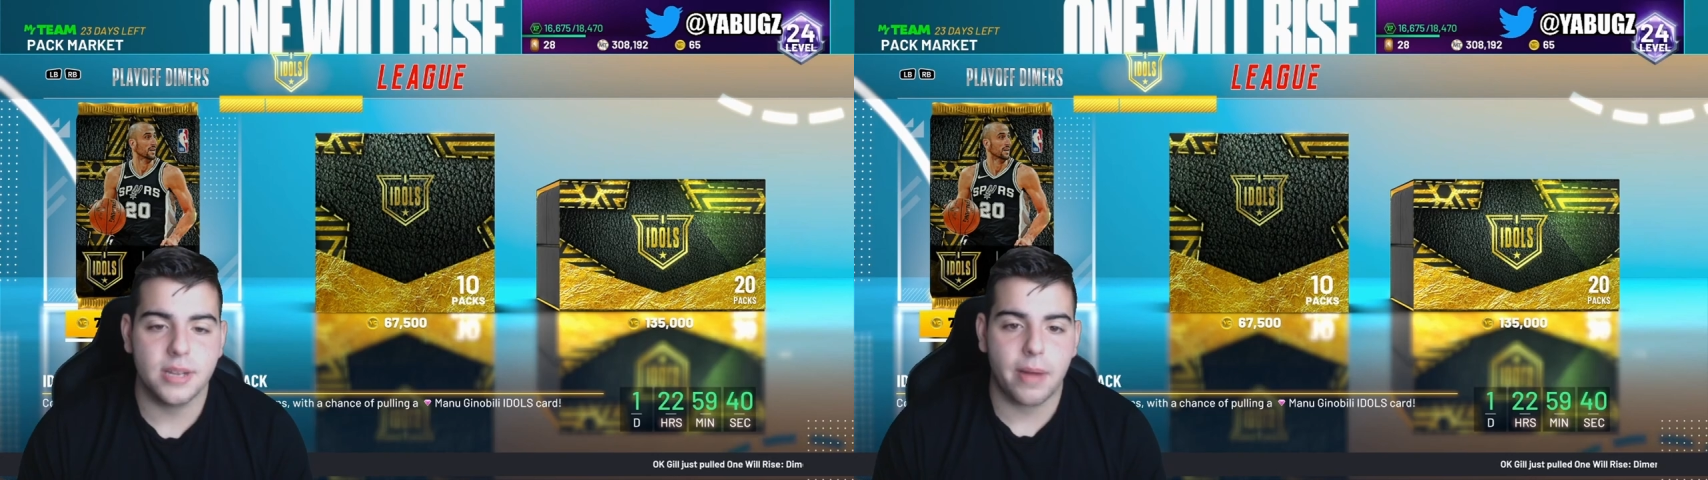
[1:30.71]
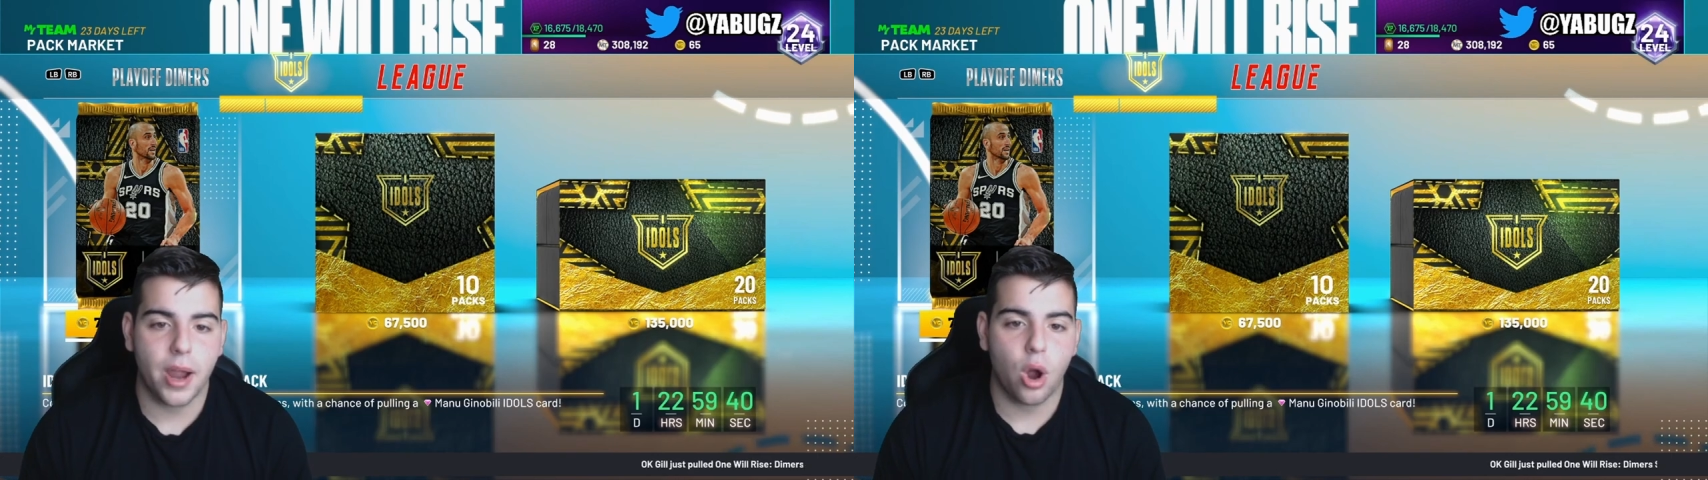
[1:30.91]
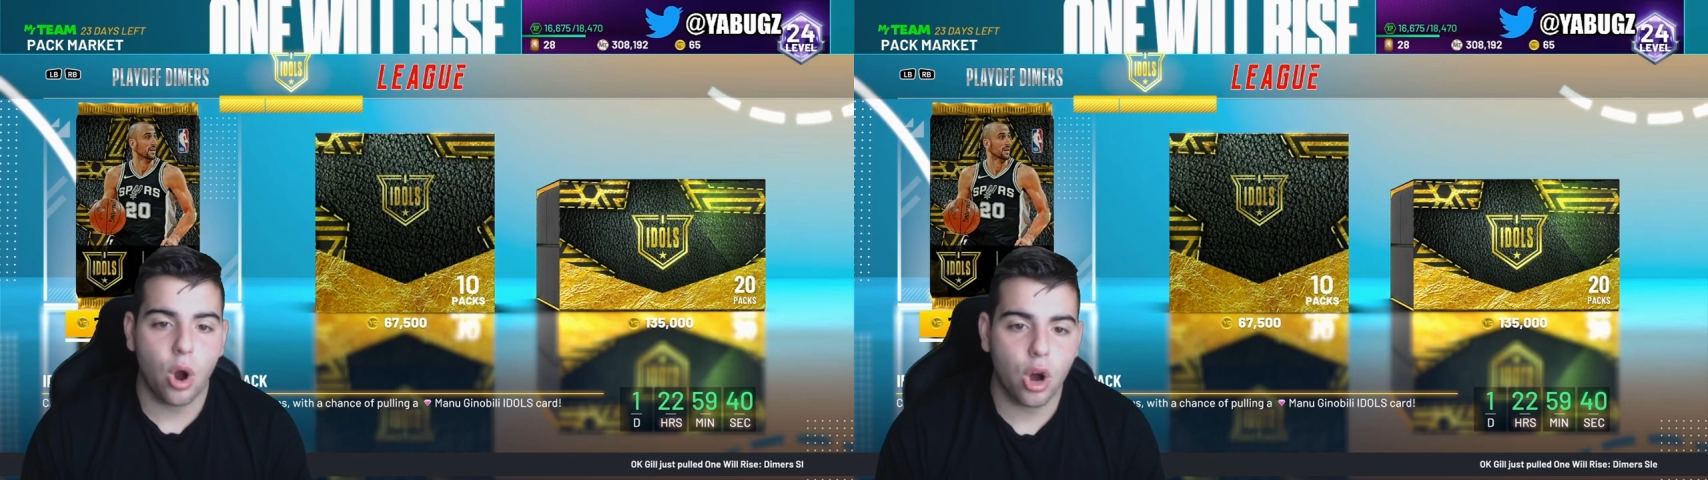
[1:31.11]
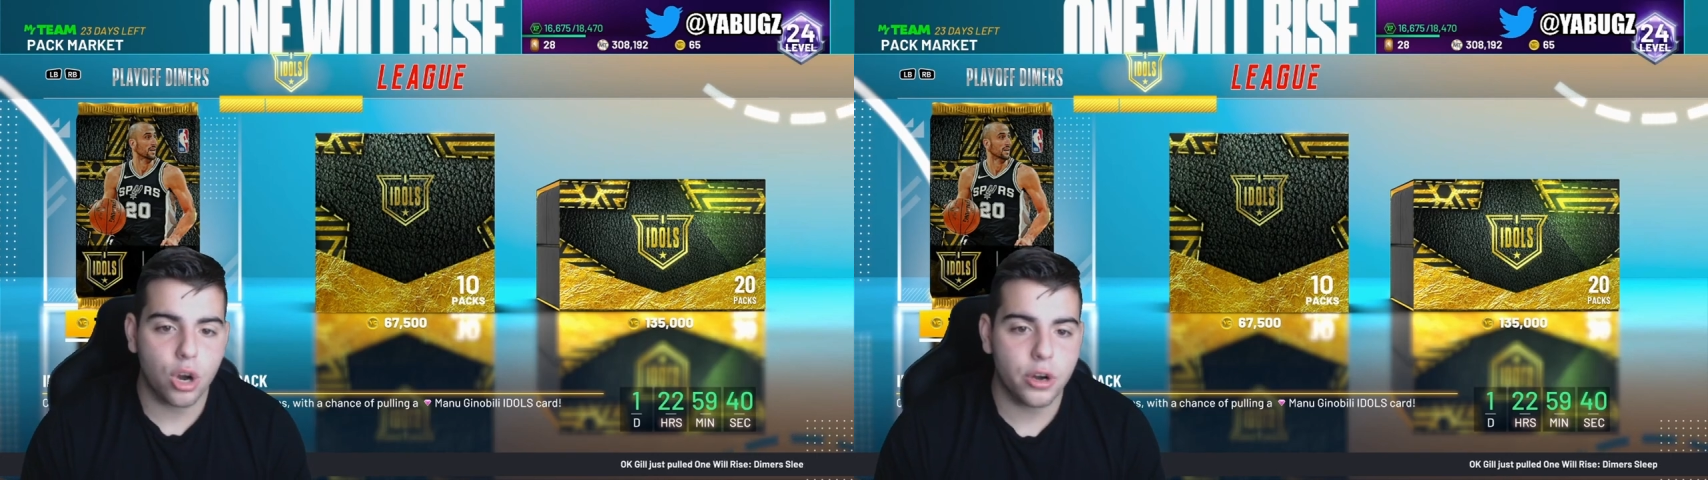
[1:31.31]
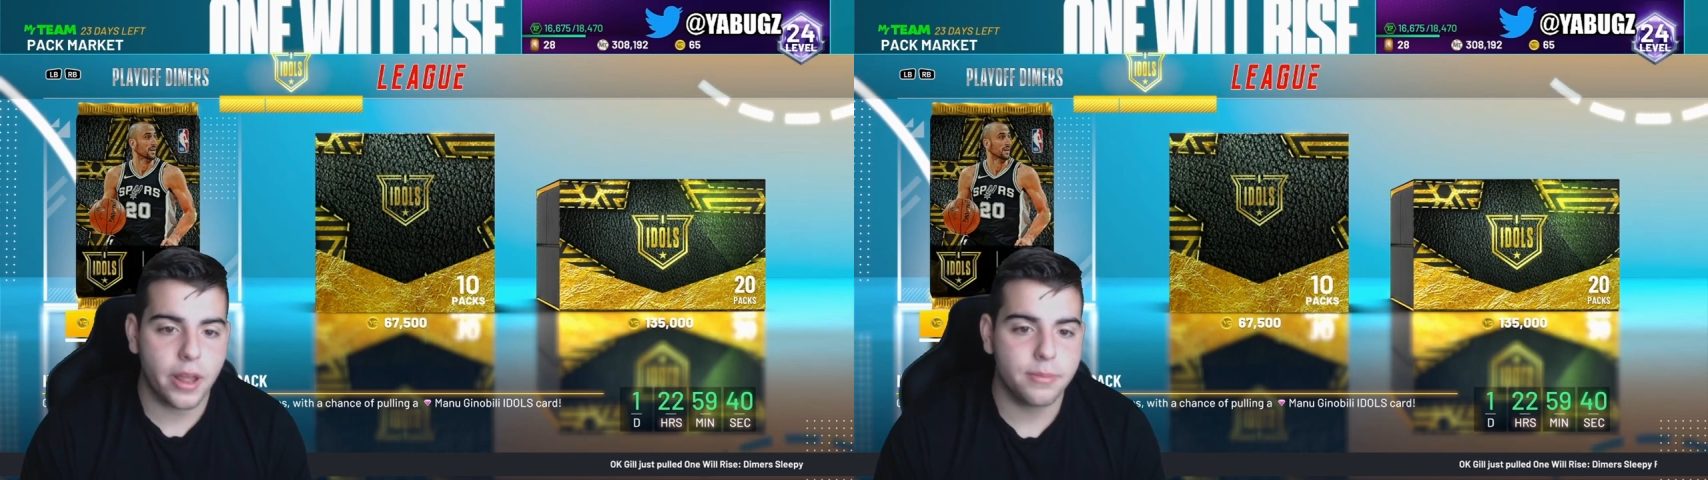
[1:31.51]
my
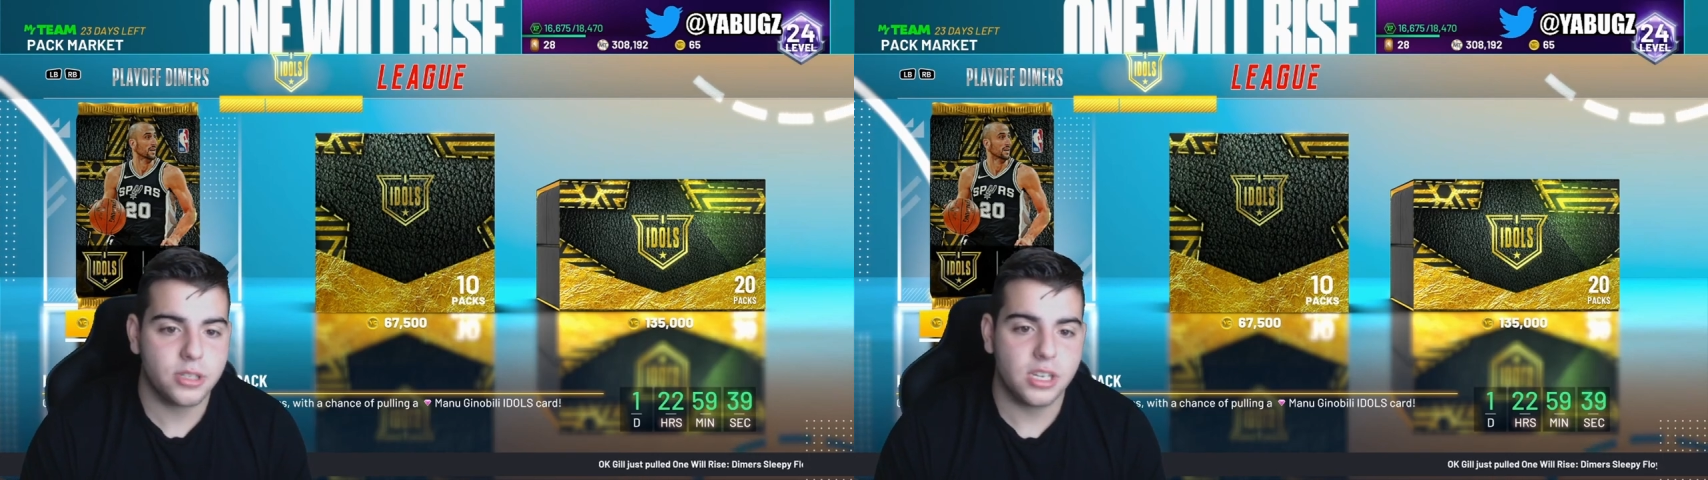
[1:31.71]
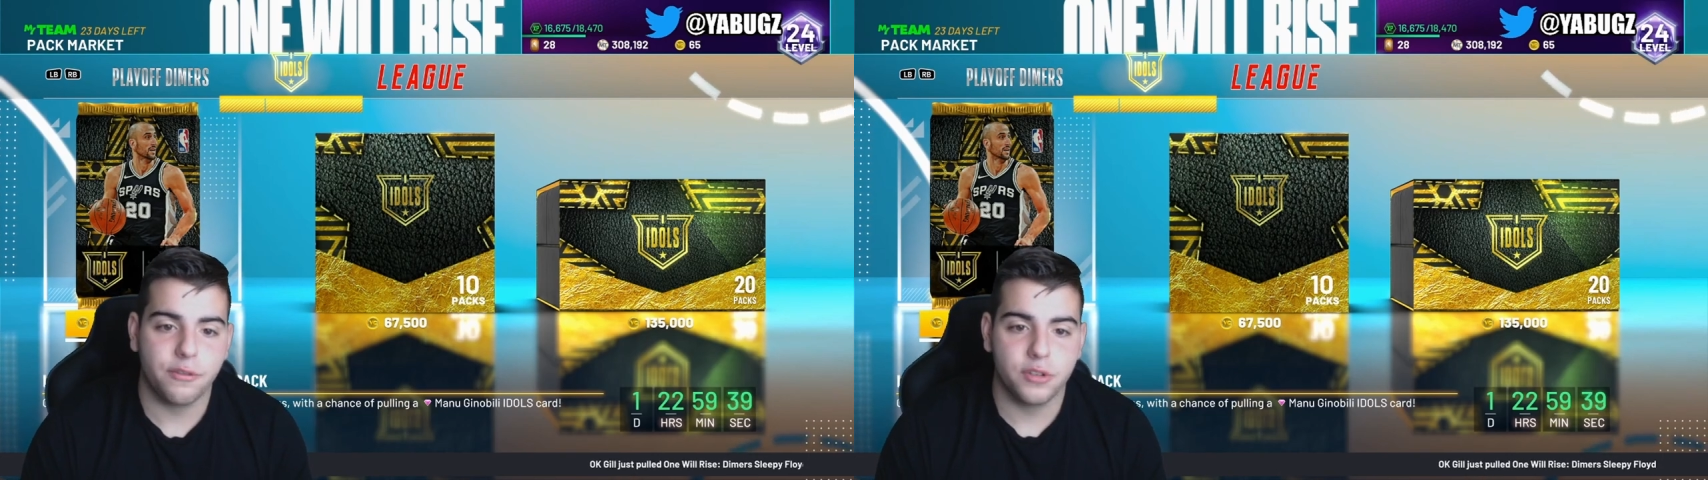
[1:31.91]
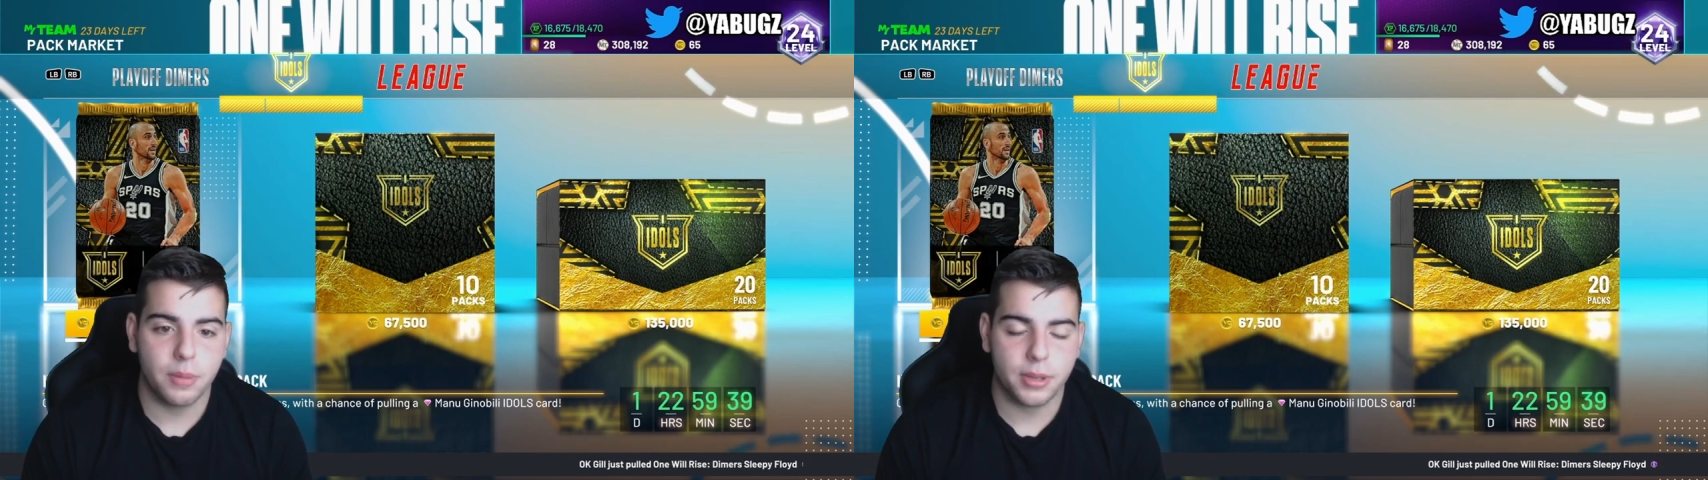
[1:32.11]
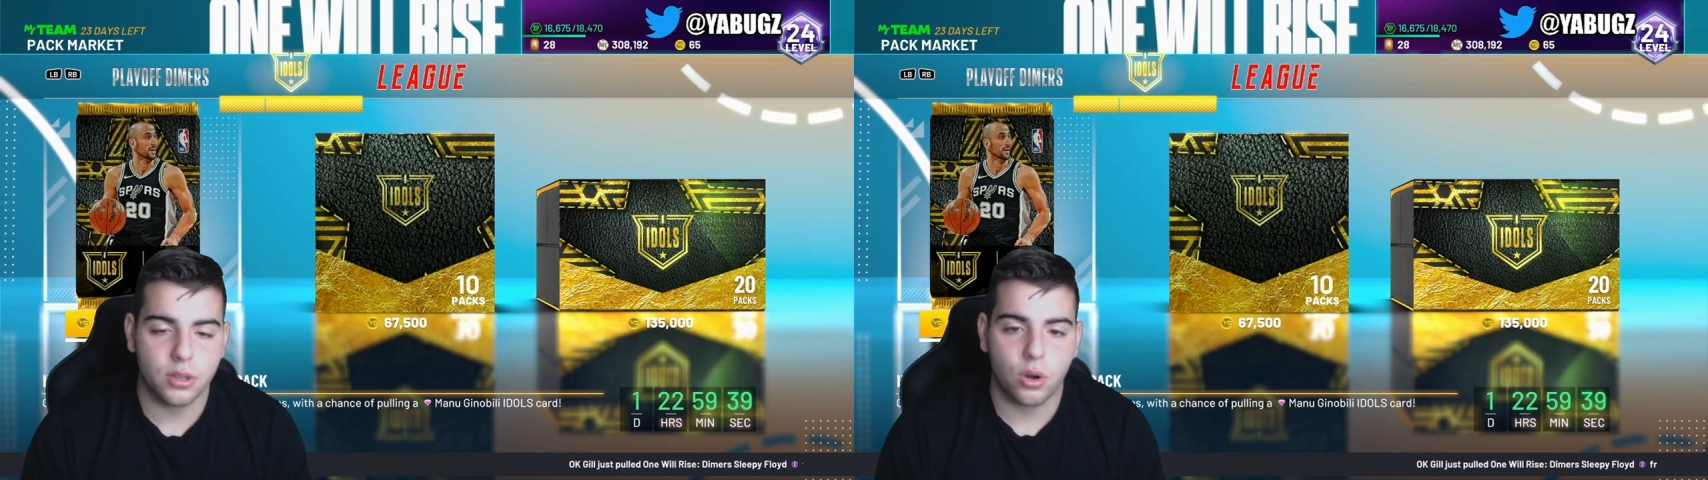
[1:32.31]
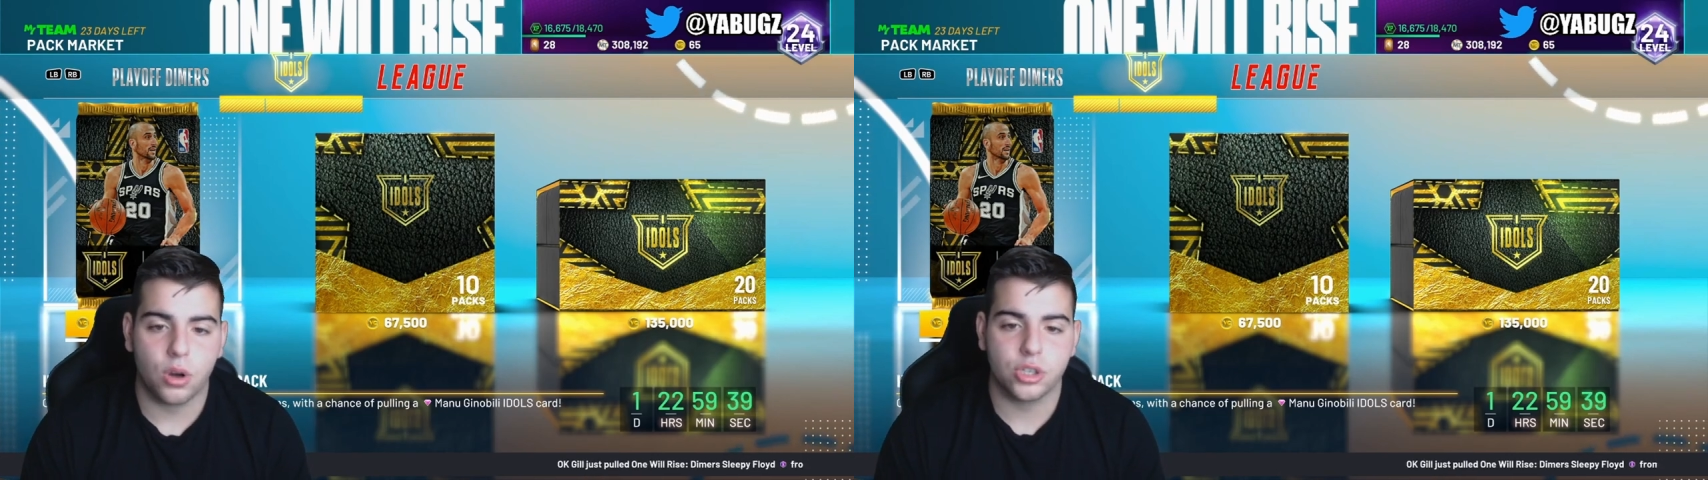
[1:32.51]
hard-earned MT, flipping
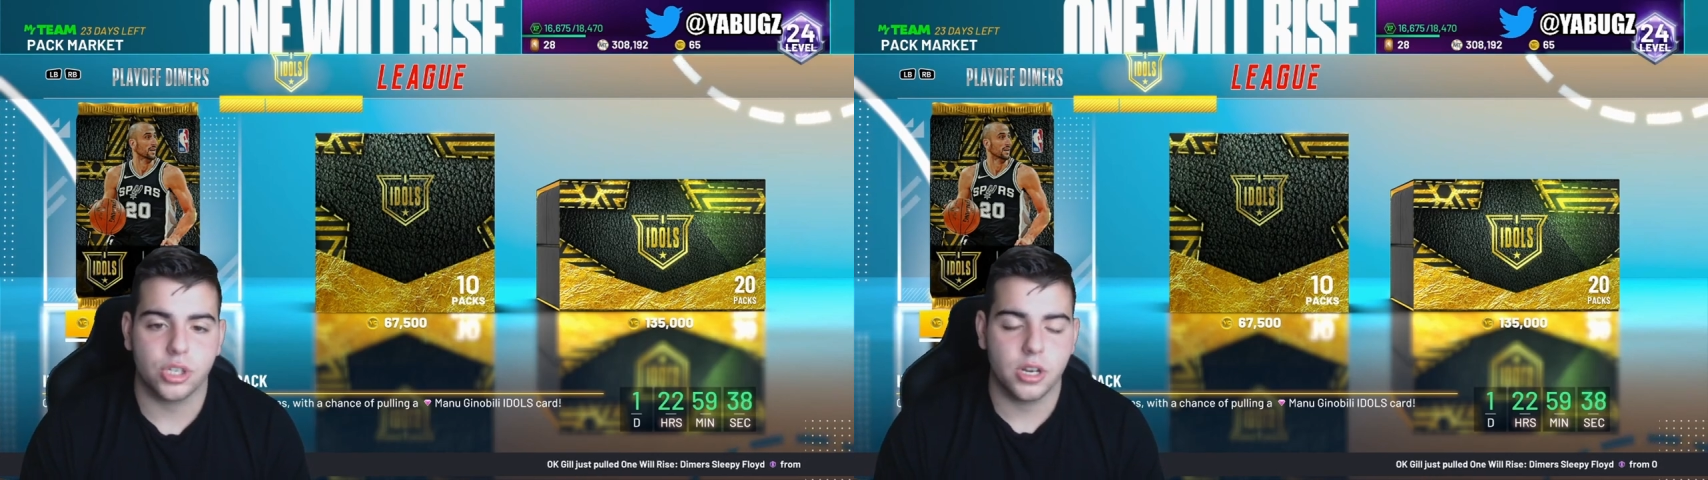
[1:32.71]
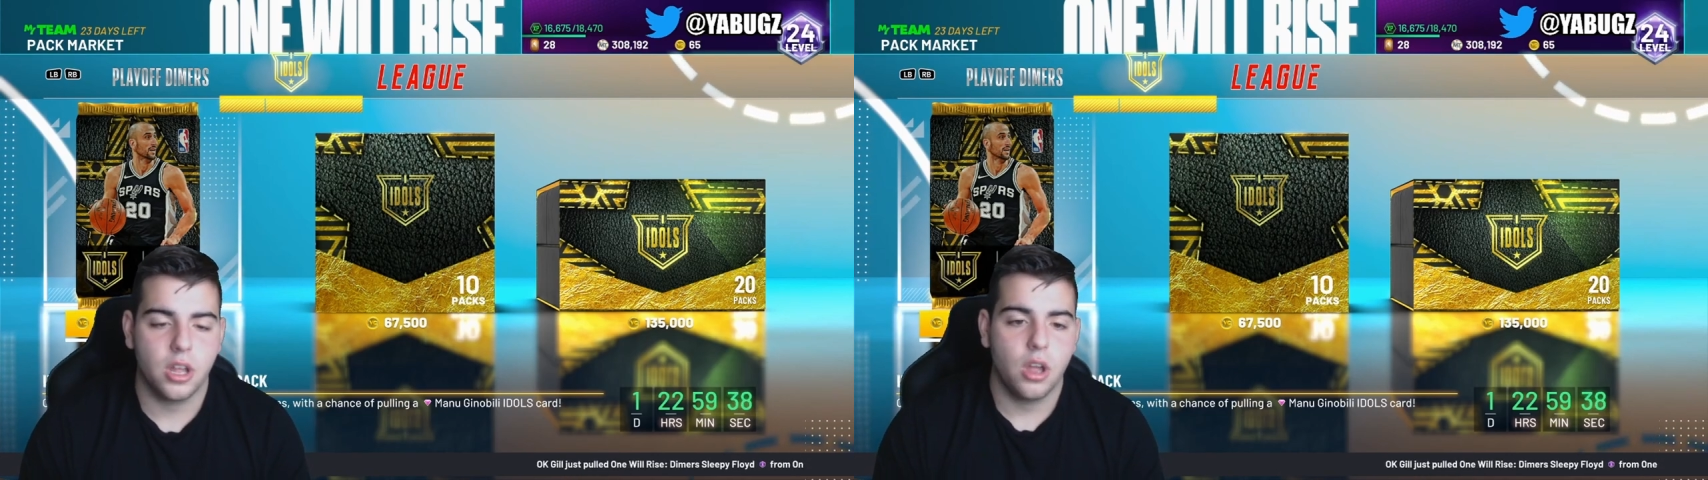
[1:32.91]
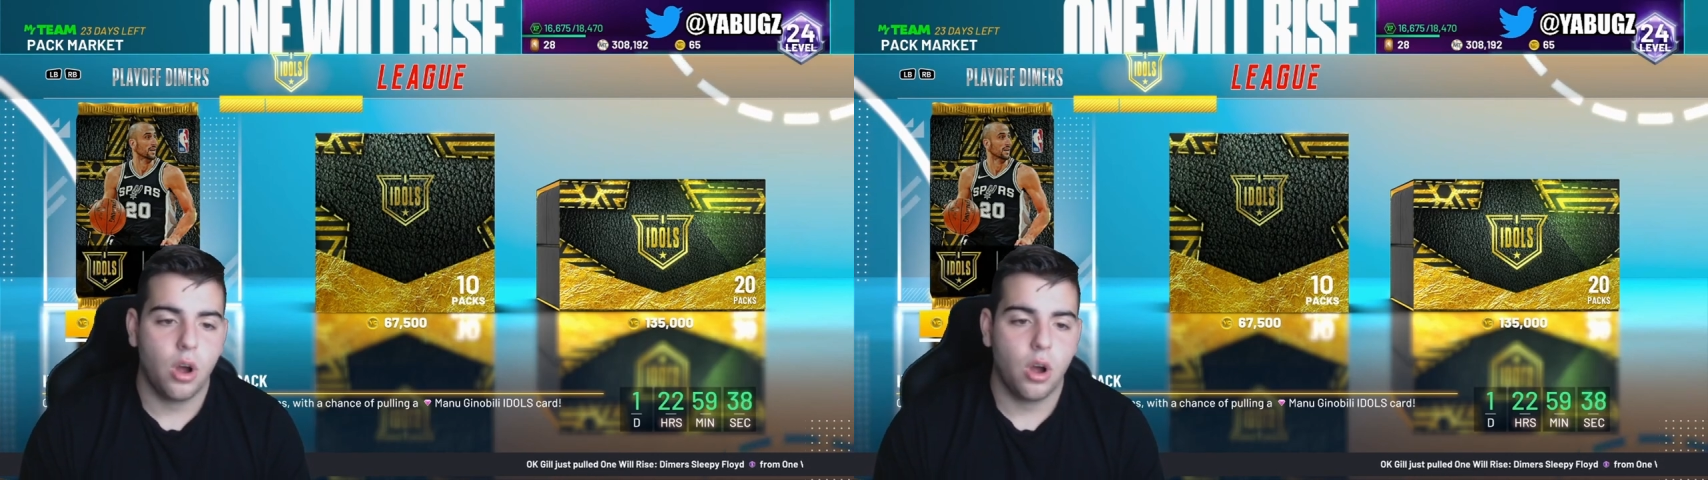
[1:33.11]
the auction